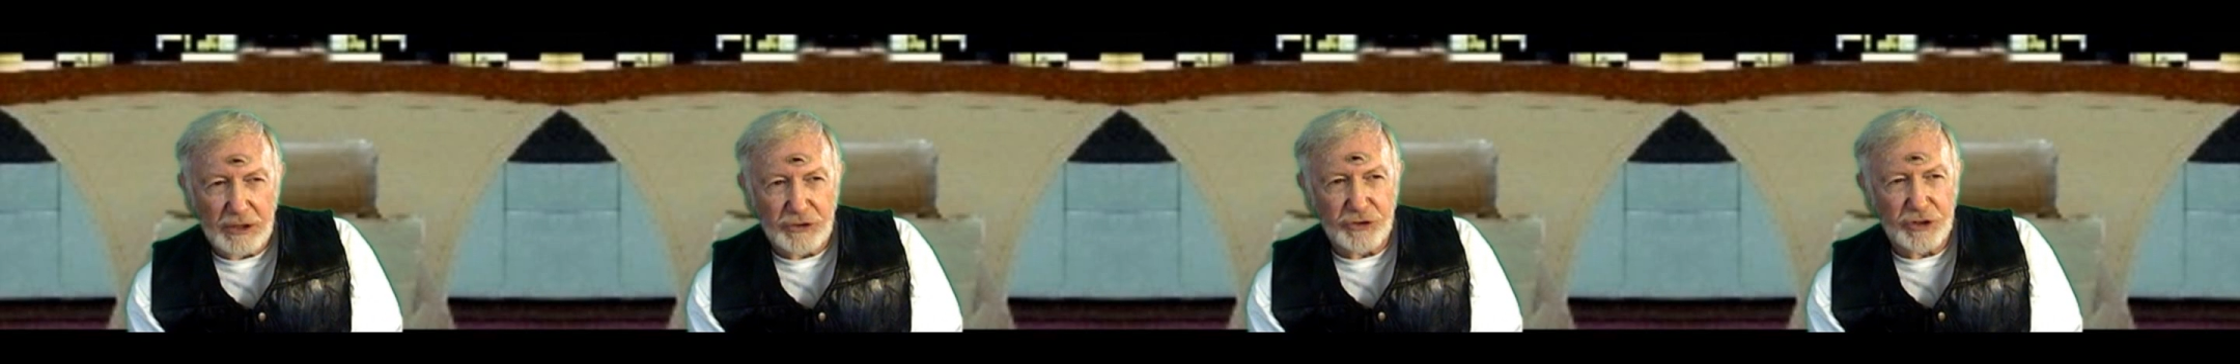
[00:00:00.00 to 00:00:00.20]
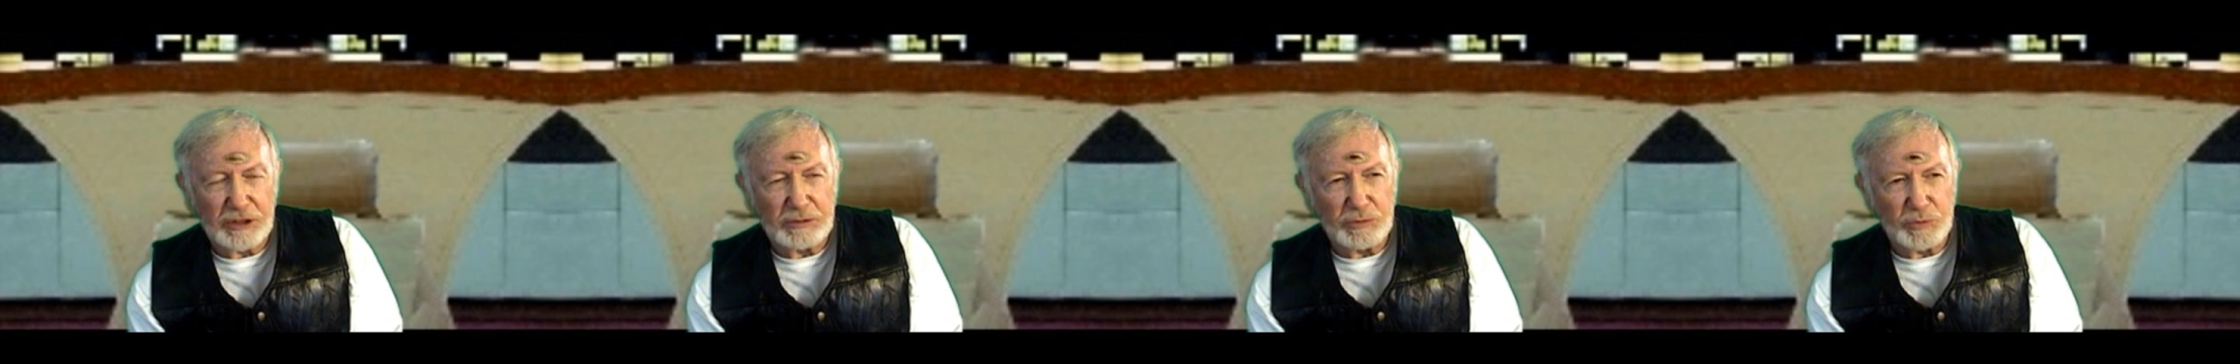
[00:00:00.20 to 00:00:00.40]

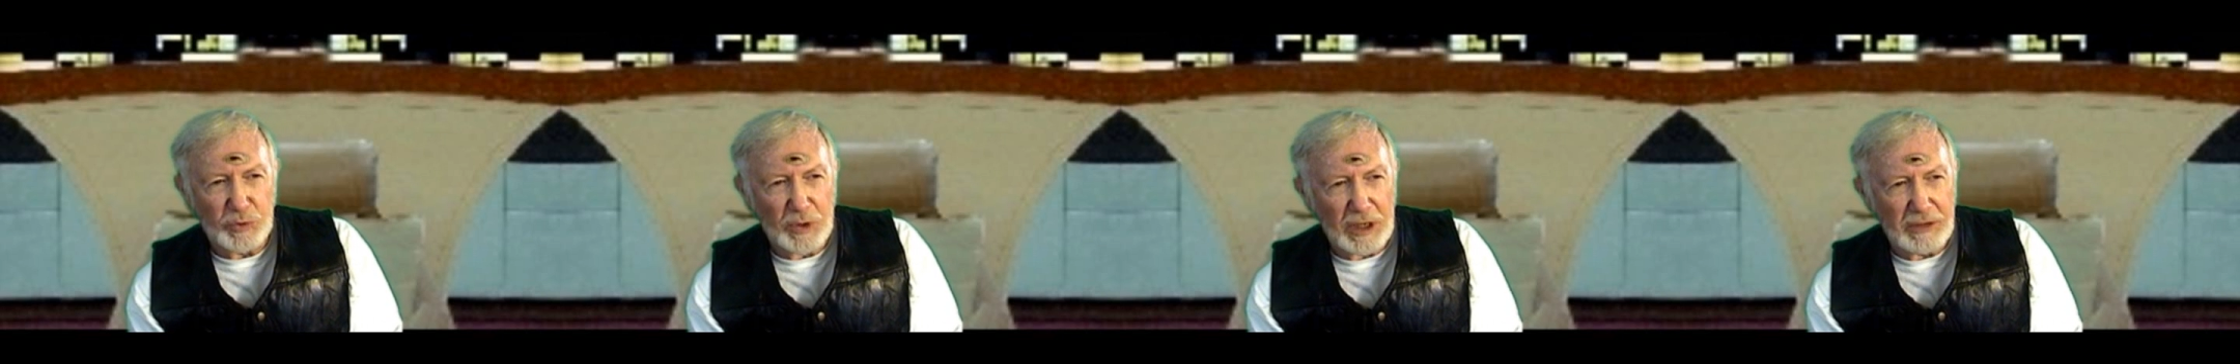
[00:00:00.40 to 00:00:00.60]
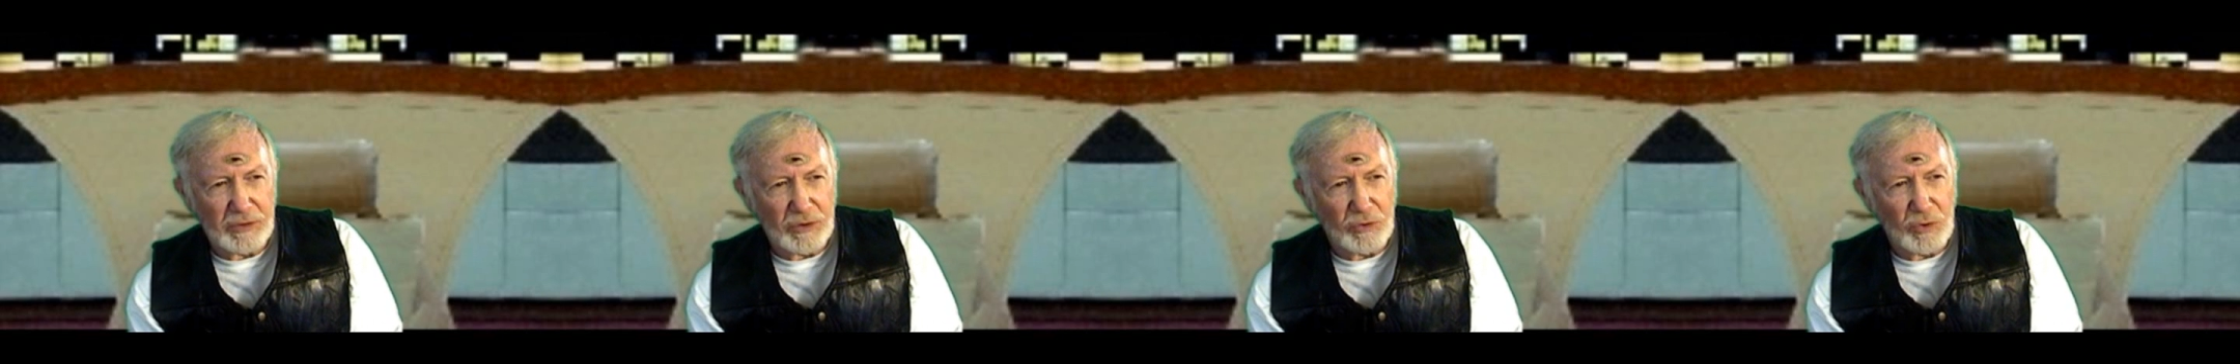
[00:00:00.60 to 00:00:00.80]
It
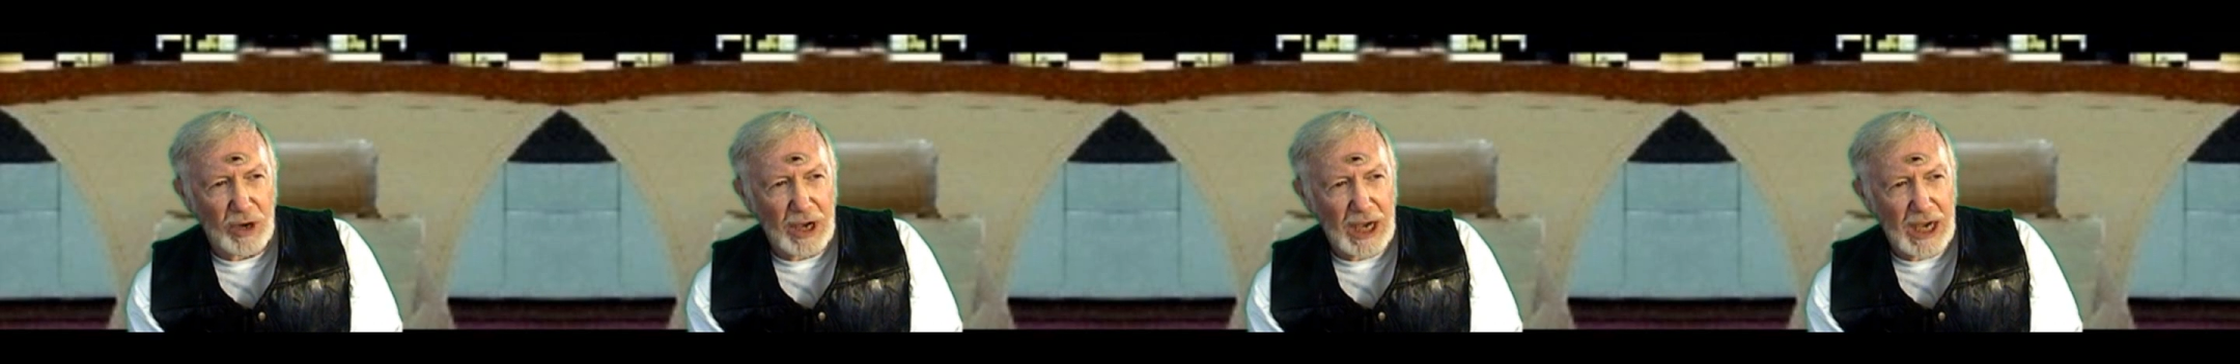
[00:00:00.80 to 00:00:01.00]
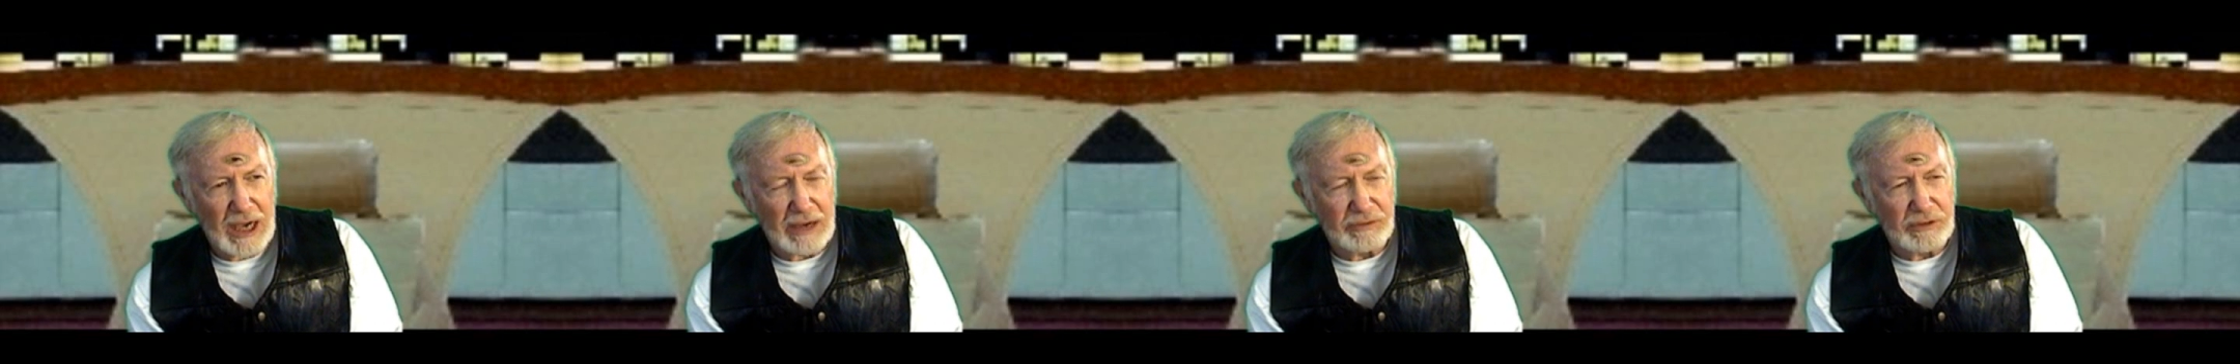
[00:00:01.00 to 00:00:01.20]
seems we have
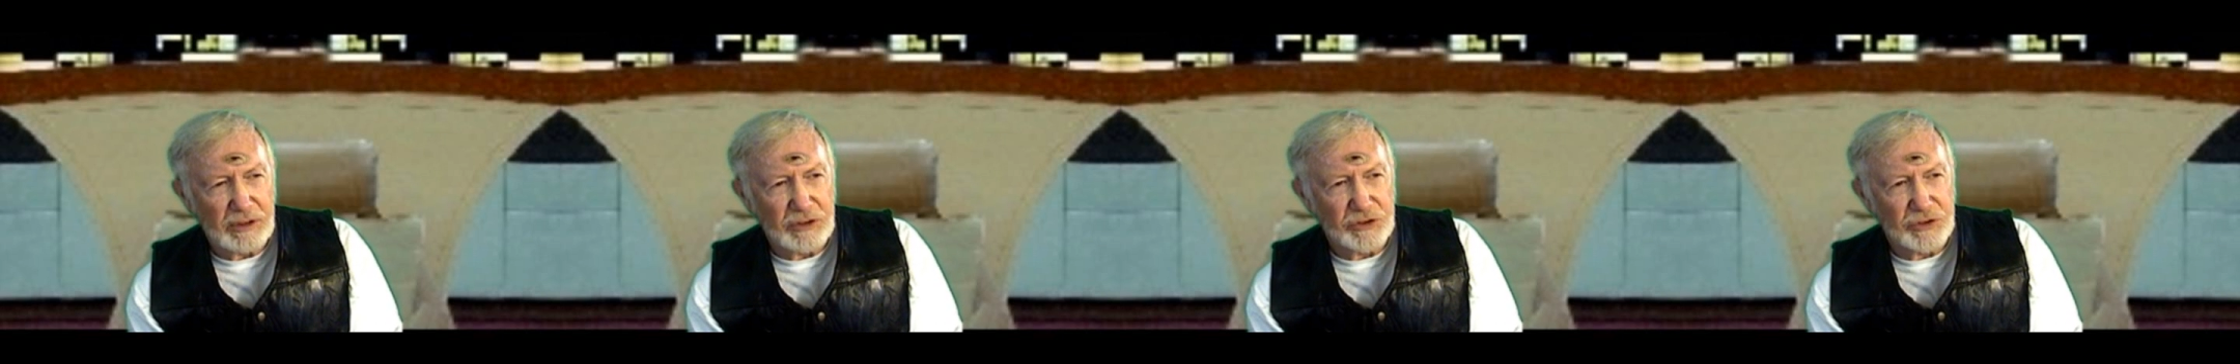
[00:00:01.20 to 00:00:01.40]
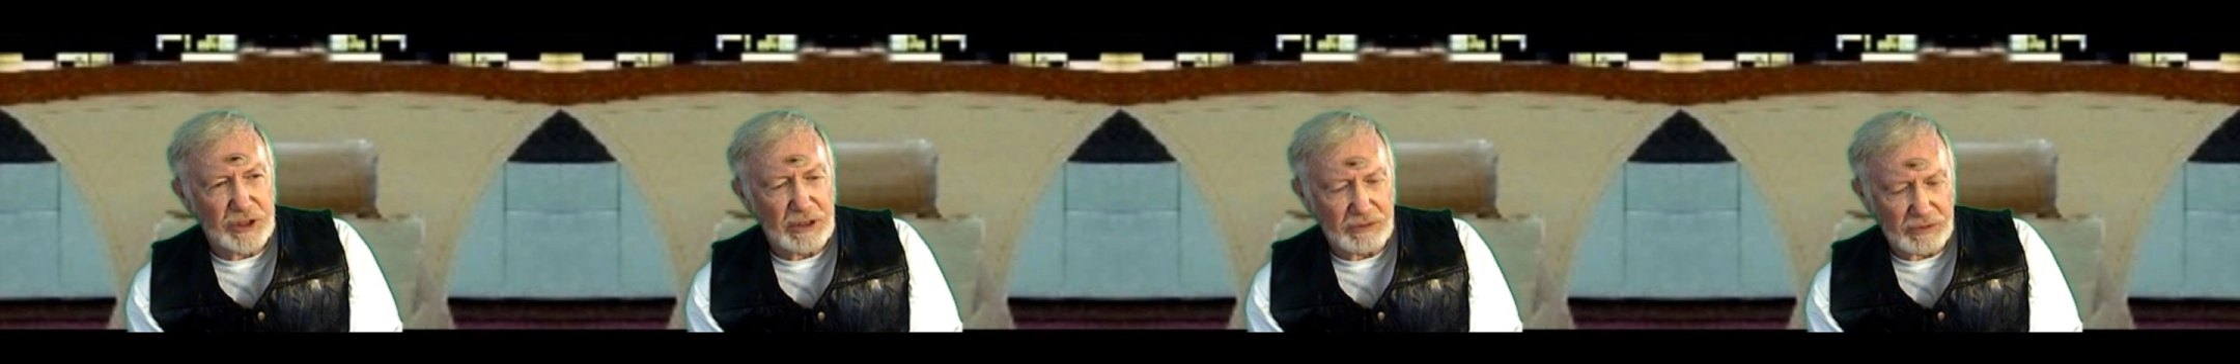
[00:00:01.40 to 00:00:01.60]

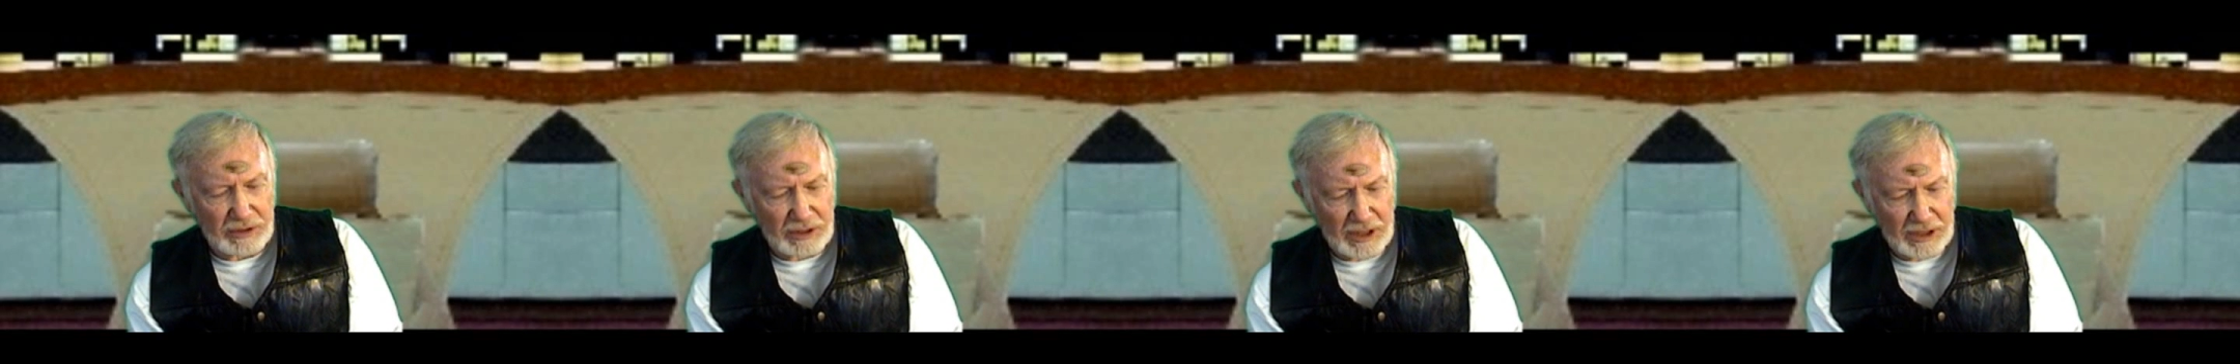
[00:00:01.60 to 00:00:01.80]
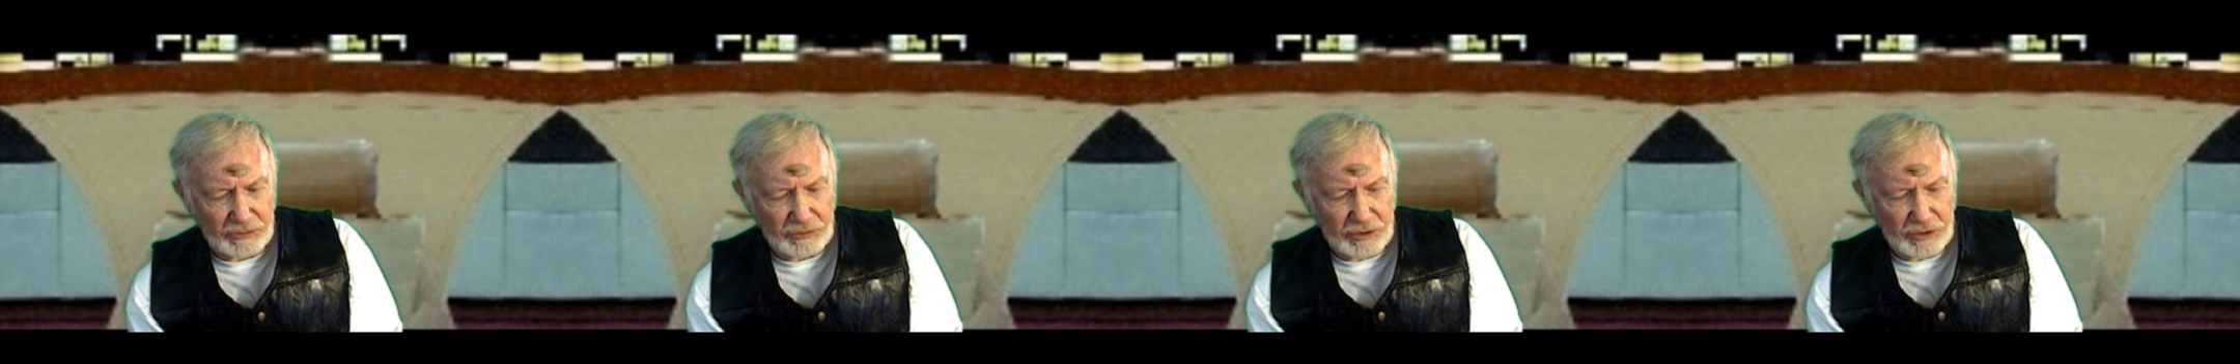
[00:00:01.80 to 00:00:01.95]
arrived several